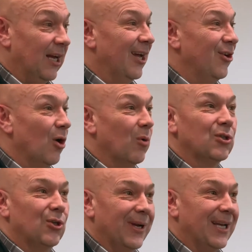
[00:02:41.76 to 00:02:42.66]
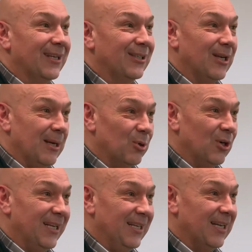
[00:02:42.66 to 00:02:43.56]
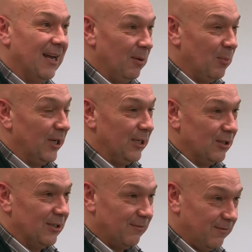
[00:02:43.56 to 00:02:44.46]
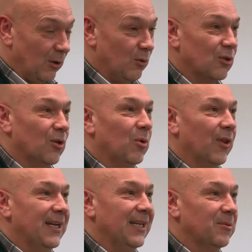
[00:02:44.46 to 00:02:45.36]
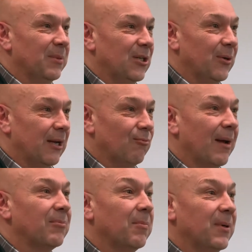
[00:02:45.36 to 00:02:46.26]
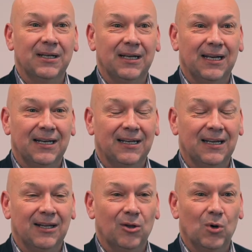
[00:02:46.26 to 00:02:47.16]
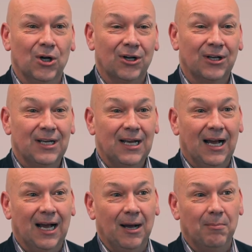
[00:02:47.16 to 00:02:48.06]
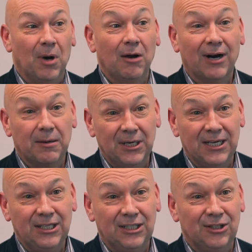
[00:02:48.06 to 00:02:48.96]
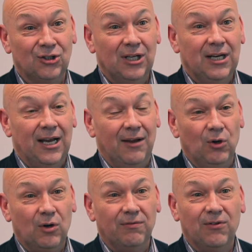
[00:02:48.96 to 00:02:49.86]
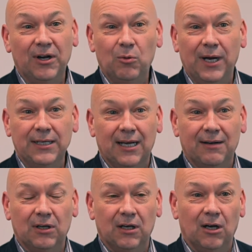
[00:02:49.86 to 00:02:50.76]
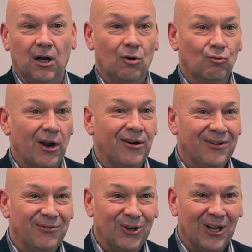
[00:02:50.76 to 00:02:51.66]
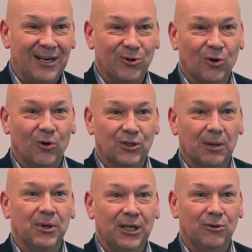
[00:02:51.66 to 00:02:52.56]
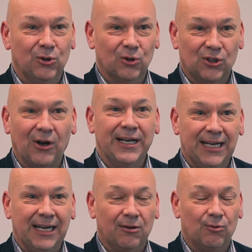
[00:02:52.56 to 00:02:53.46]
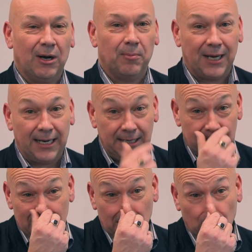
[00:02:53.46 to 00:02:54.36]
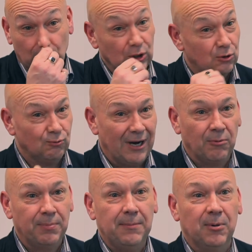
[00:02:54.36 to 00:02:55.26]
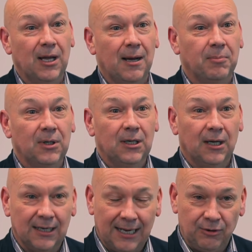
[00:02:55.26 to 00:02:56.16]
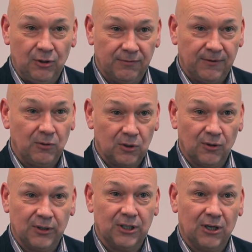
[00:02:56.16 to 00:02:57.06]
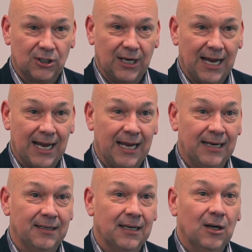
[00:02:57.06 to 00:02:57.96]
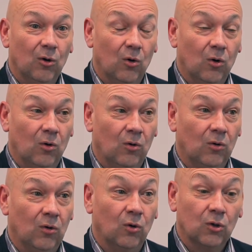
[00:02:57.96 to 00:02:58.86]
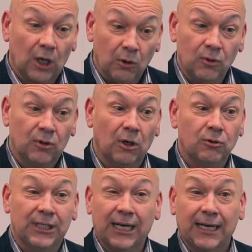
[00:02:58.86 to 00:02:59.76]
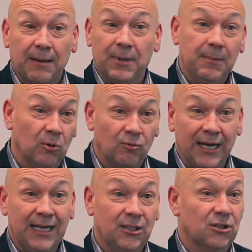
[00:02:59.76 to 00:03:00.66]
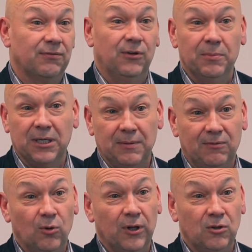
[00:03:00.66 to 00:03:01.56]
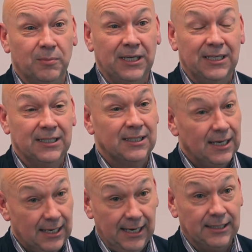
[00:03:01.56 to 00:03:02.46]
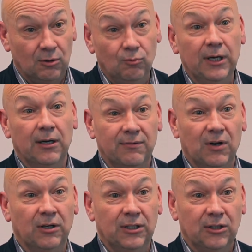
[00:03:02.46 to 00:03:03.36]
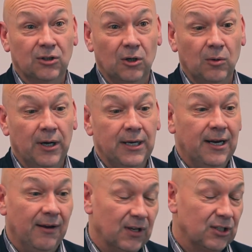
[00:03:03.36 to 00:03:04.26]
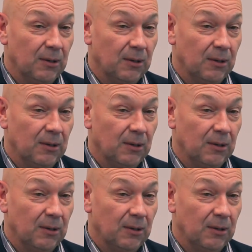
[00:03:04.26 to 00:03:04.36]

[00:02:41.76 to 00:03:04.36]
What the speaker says: No one's doing it deliberately. Everybody's focused on what they need to be doing and wrapped up in the work. My recommendation is, if you can find a way to have a runner, if you like, or somebody who's your sidekick throughout planning, who can just round people up and allow you to focus on the task at hand, or go check, get people ready just a few minutes before those meetings, it's a real advantage. So if there's